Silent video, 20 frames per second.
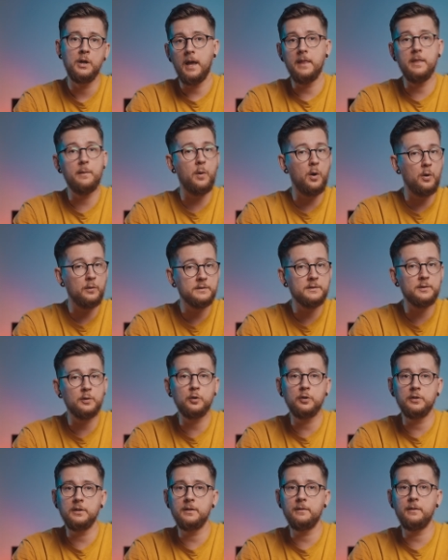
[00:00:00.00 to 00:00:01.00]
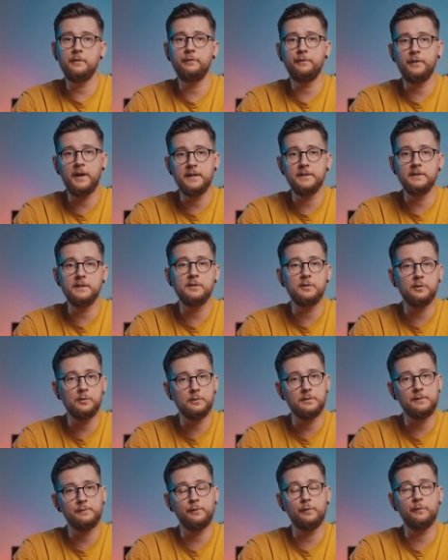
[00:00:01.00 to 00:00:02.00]
And I'm also gonna find it
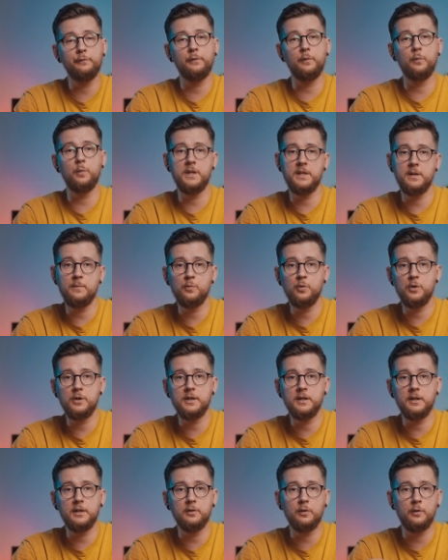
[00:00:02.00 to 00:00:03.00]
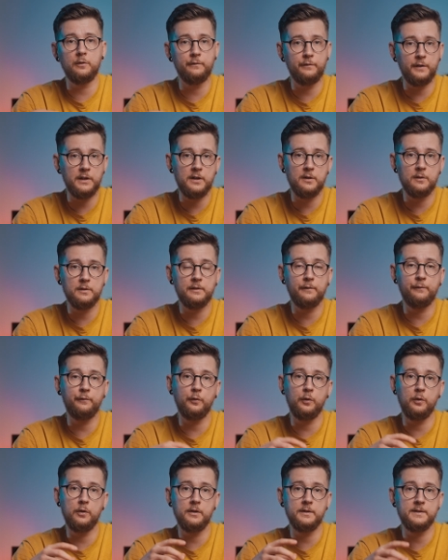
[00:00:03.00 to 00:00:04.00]
useful for when I'm working on videos
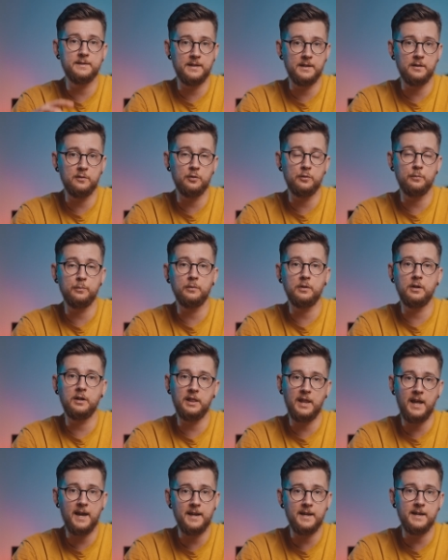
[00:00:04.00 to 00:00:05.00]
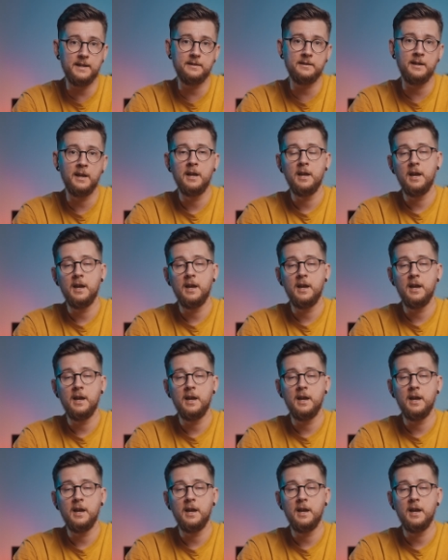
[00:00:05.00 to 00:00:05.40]
for a single client